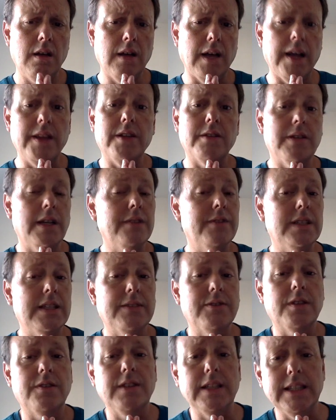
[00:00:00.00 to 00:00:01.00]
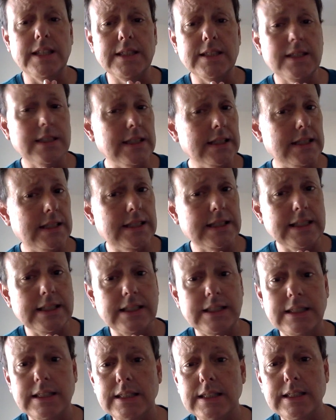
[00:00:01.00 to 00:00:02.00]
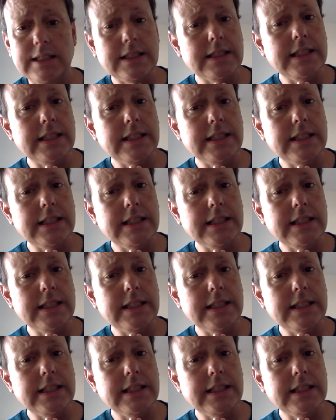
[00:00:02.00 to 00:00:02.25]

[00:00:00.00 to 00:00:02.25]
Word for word: And the raven never flitting, still is sitting, still is